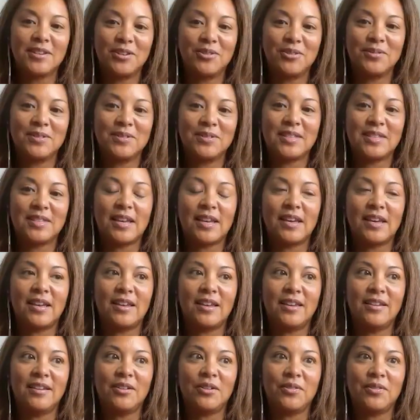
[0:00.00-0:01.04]
you
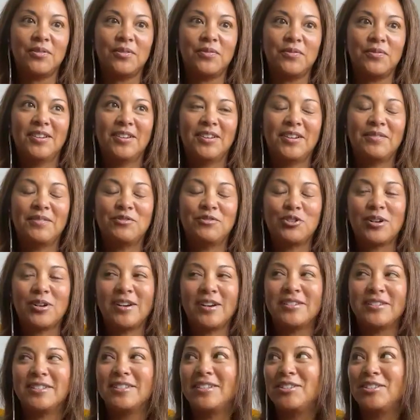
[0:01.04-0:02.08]
say and have
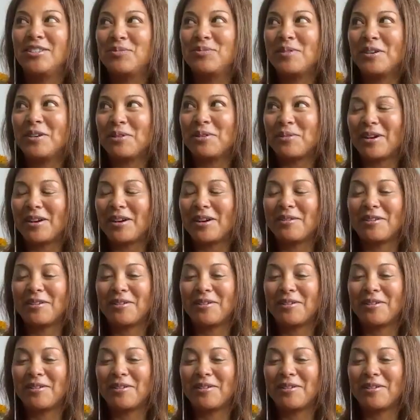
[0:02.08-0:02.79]
tried to teach me anyway.